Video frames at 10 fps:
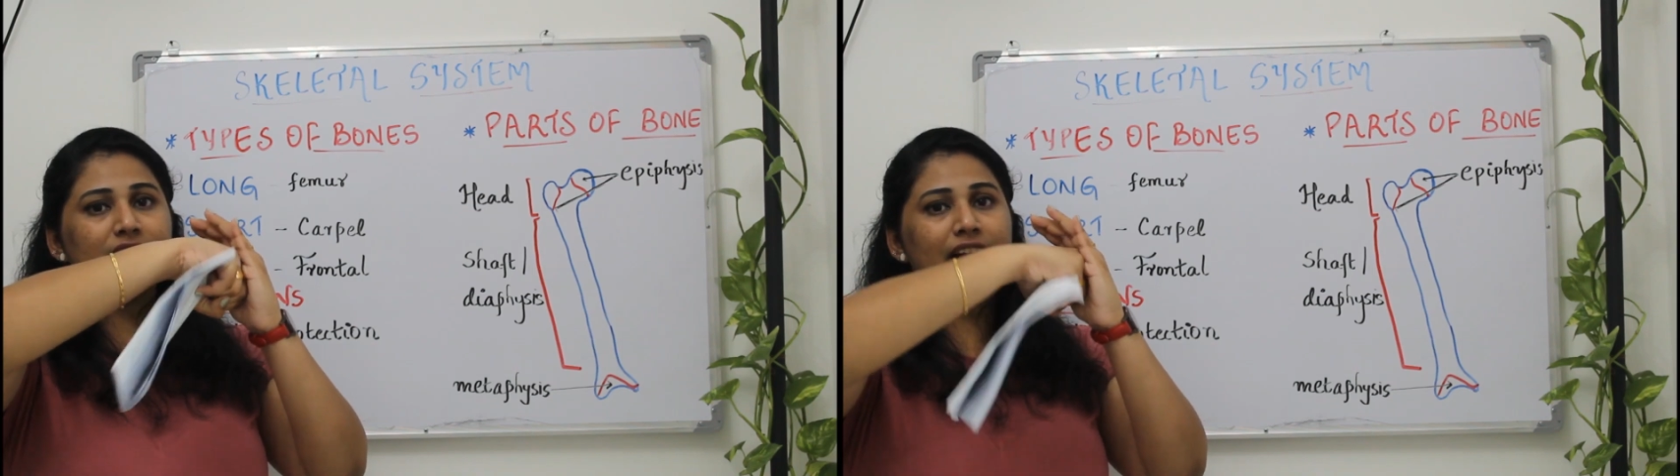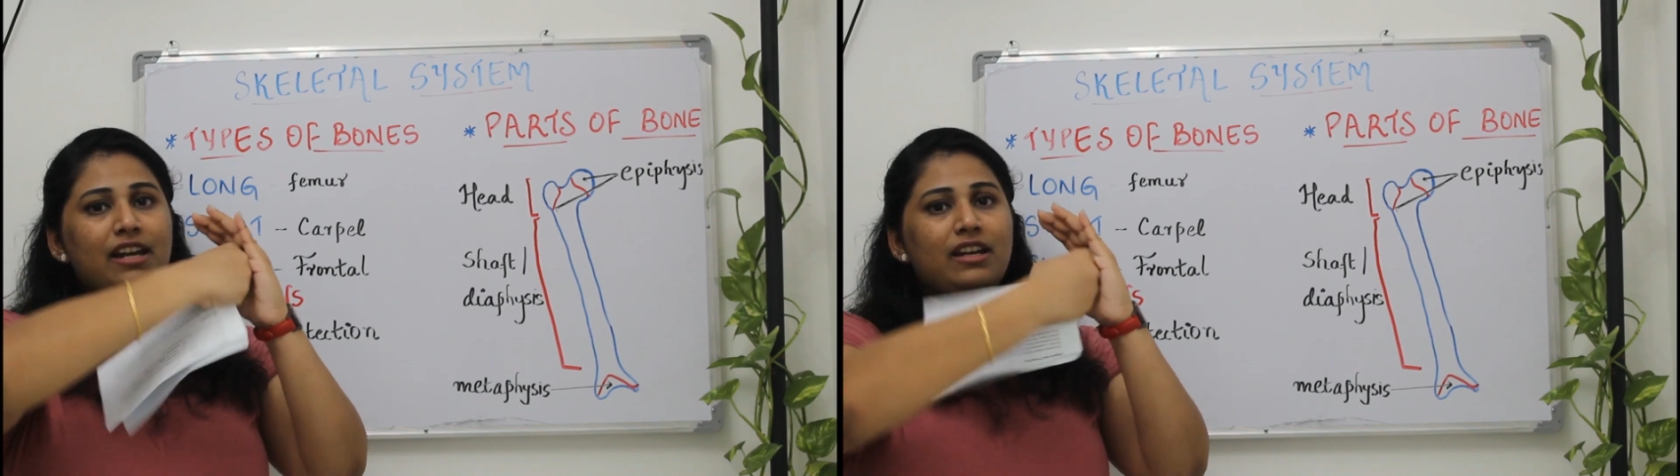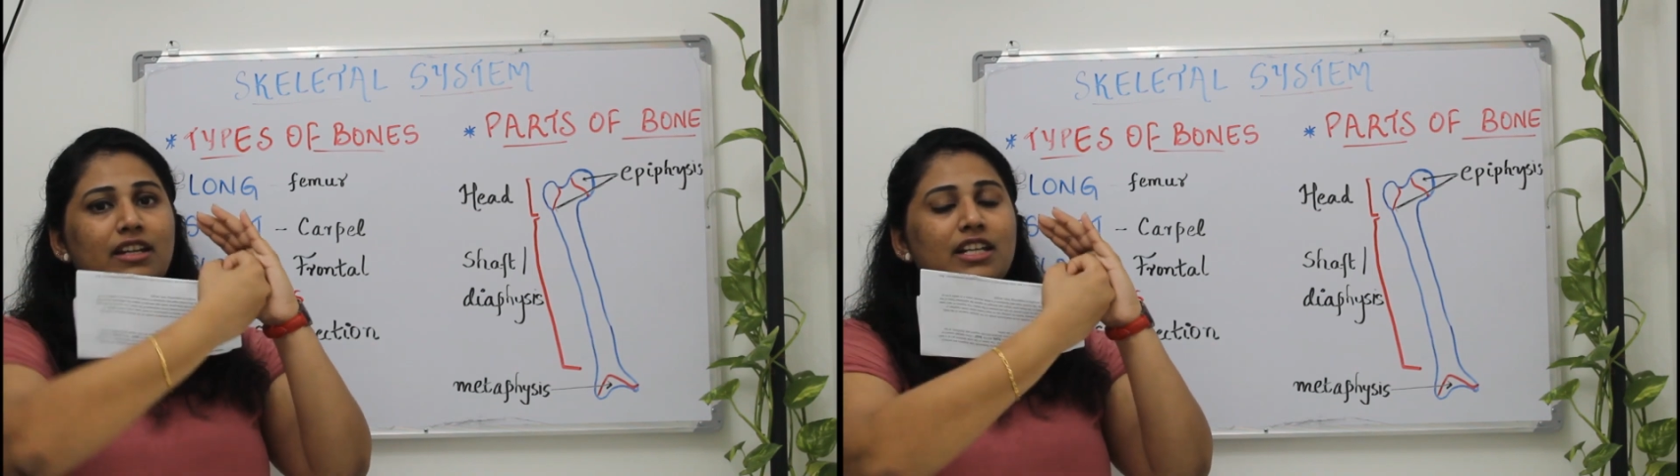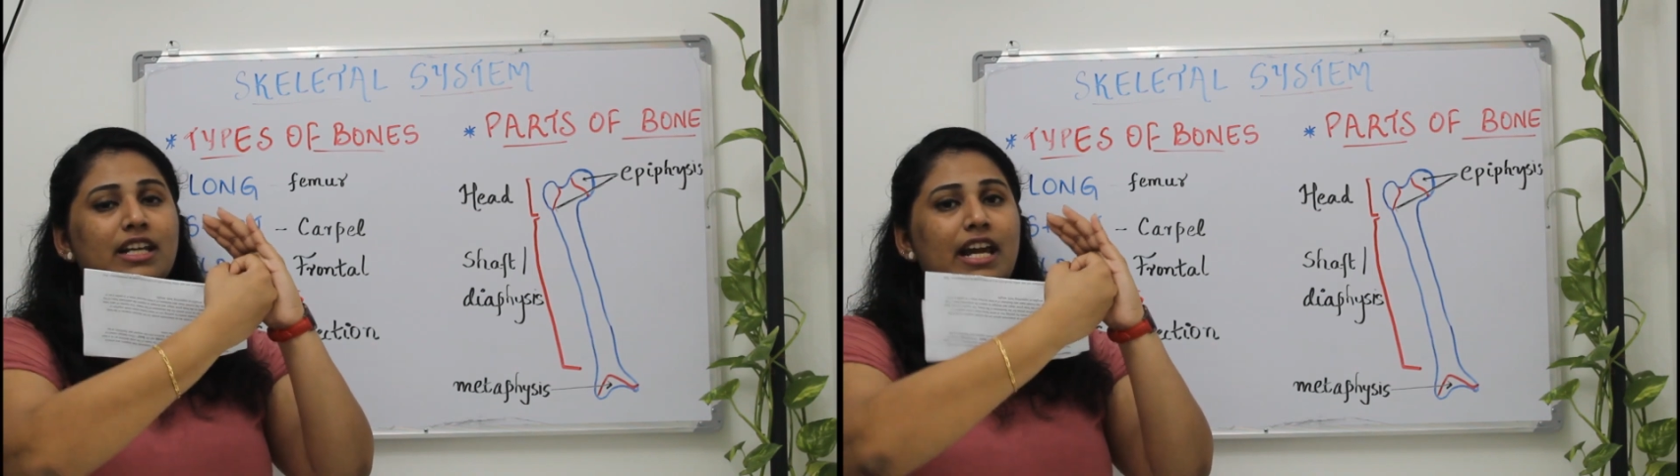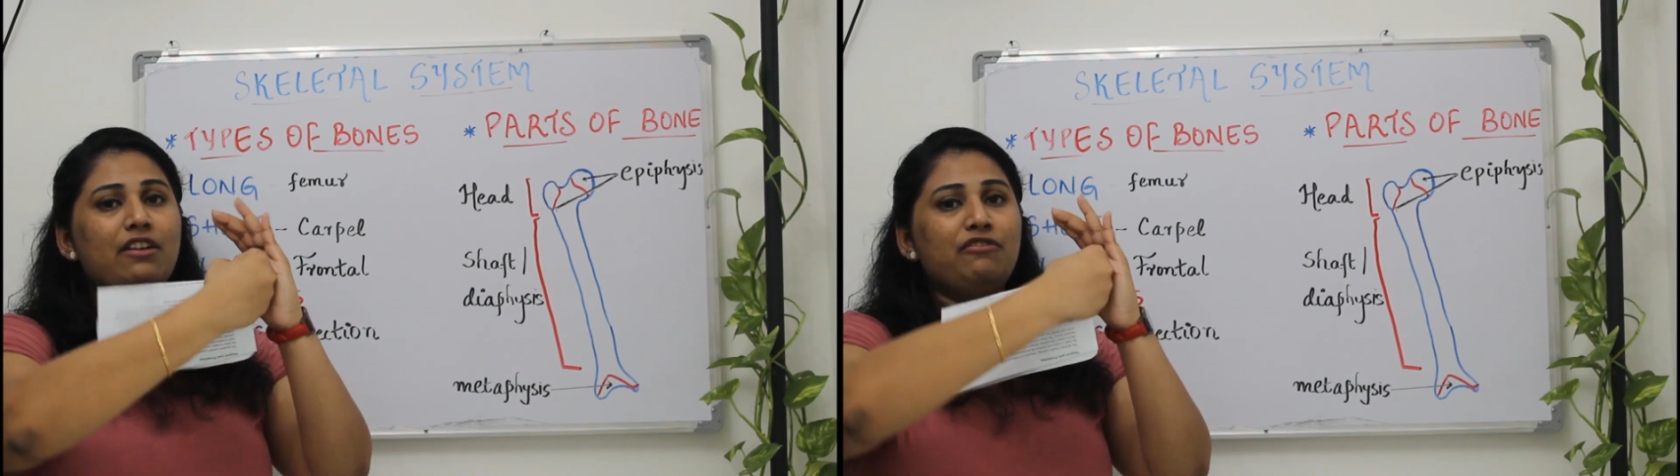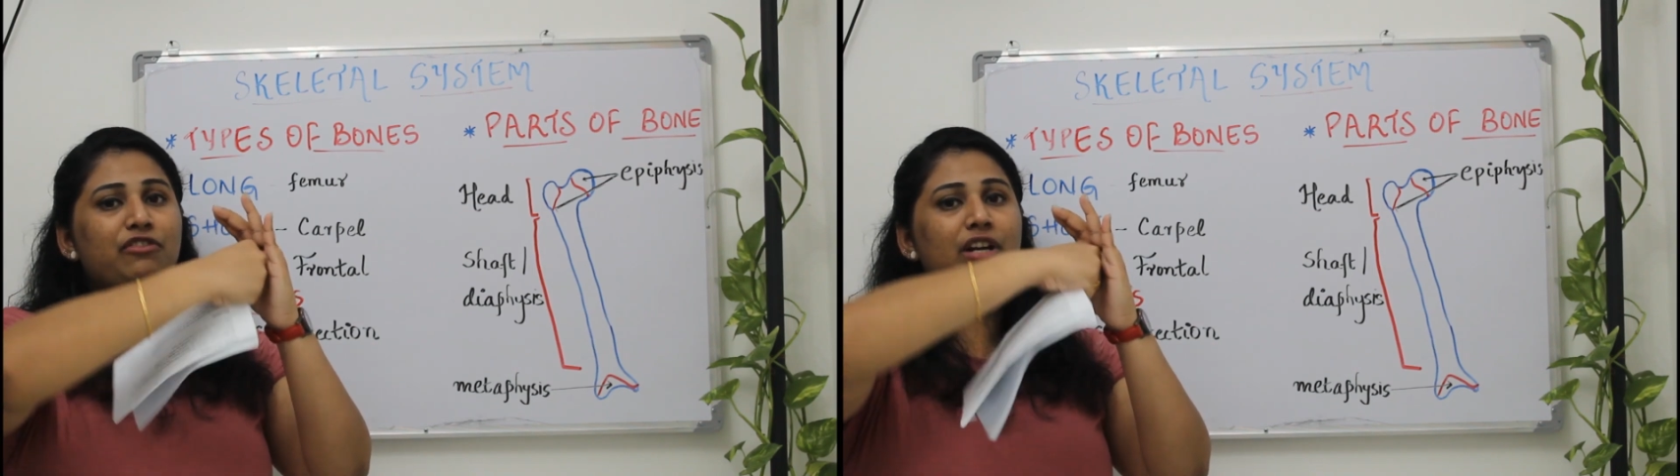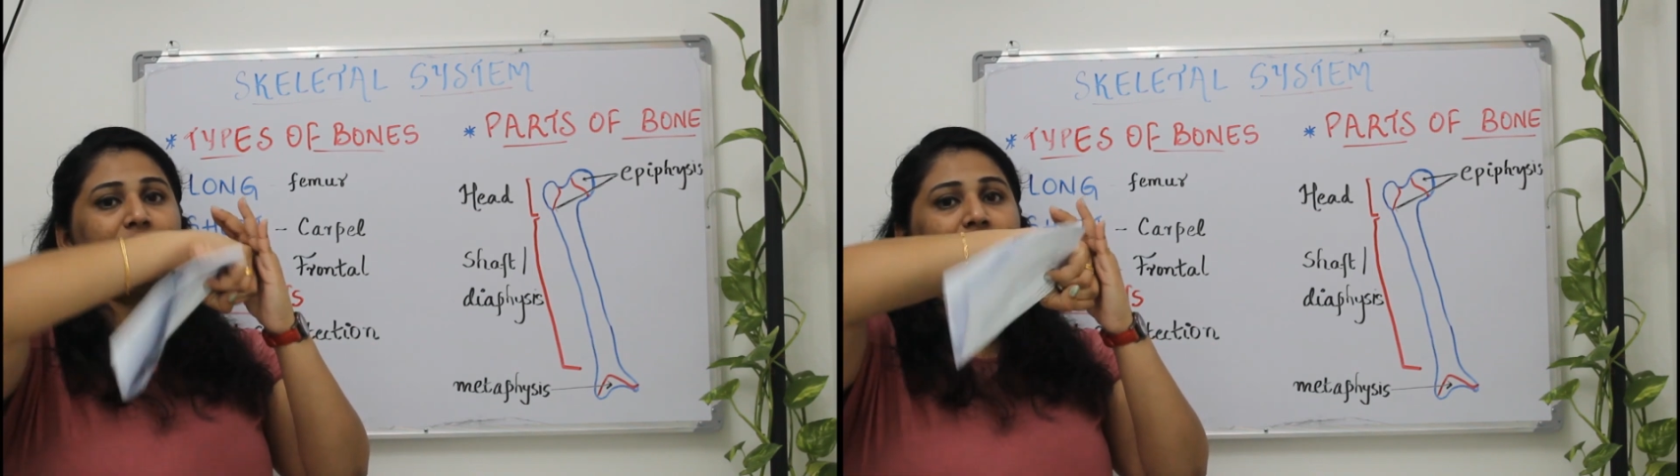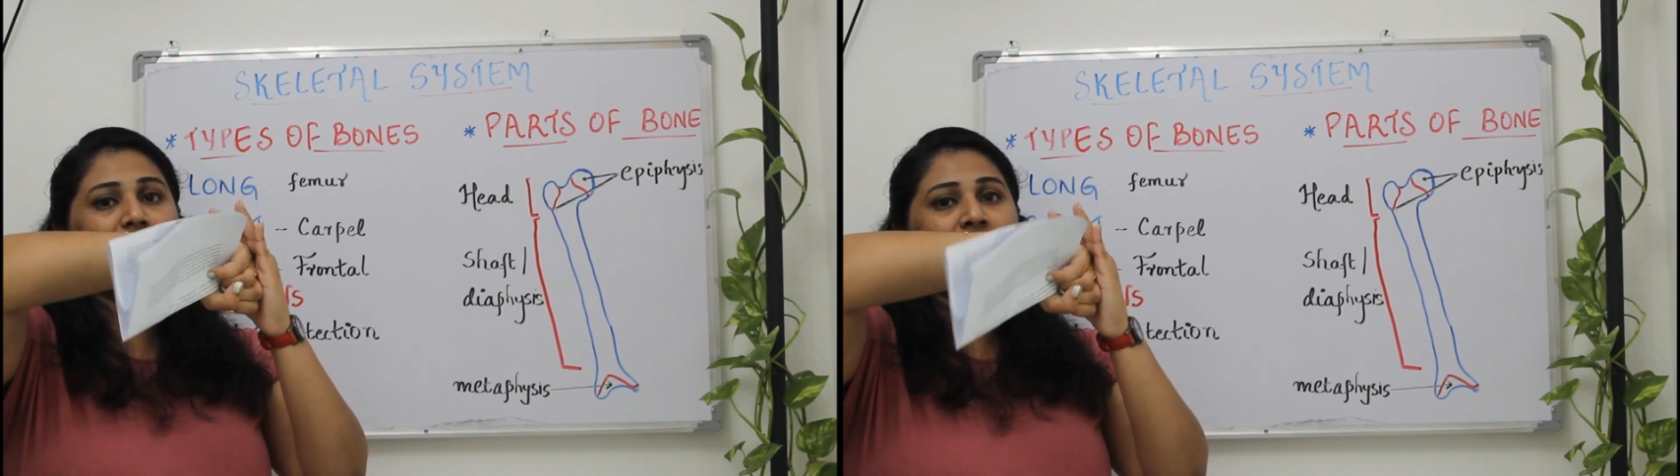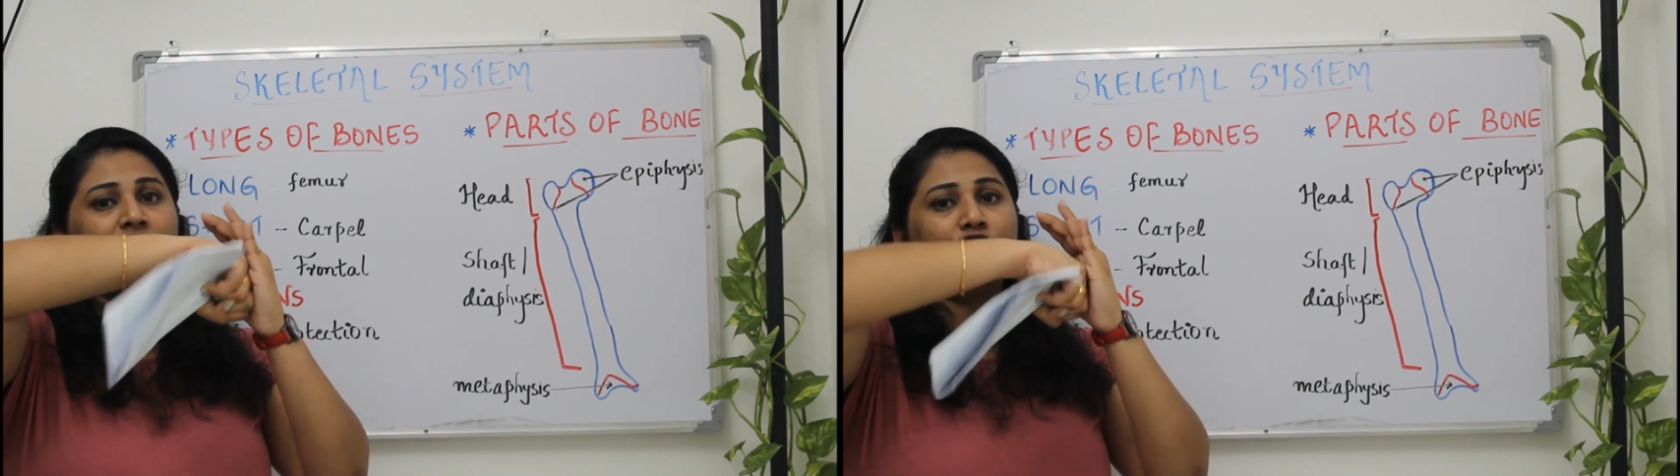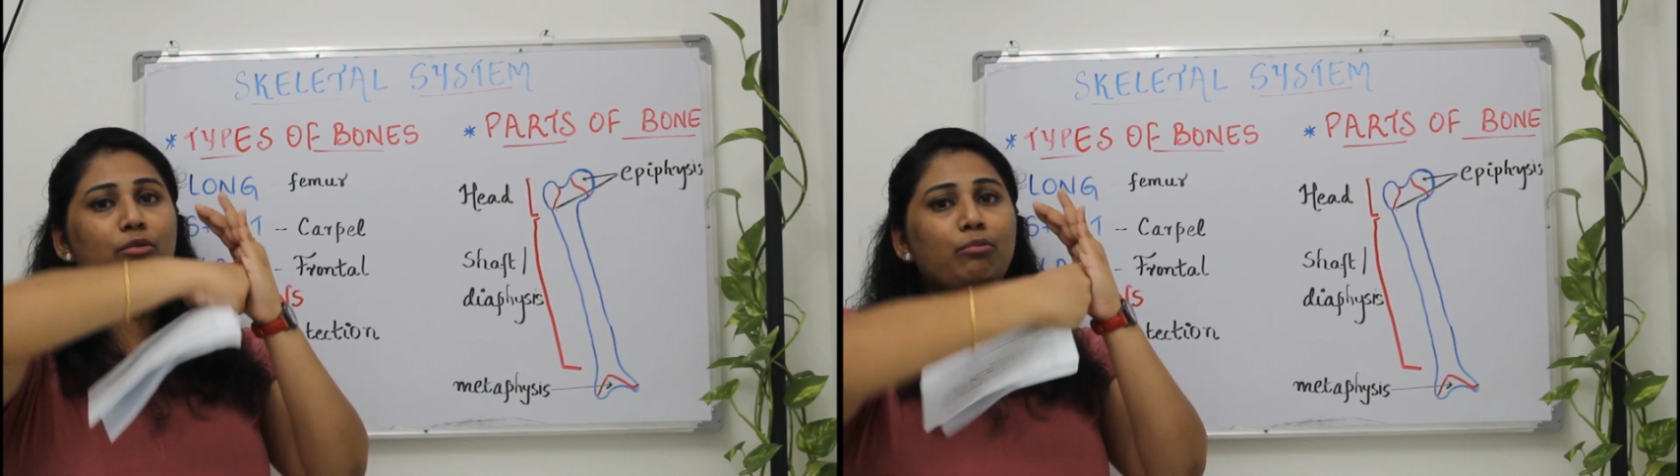then it can freely